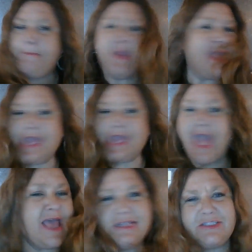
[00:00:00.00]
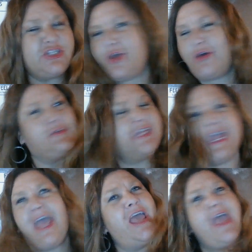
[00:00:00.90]
begin to
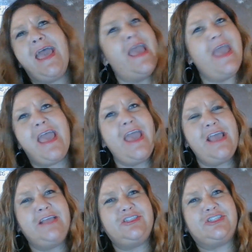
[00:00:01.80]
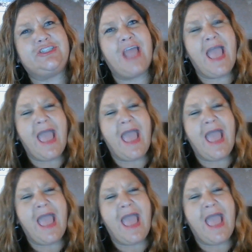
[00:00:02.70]
teach.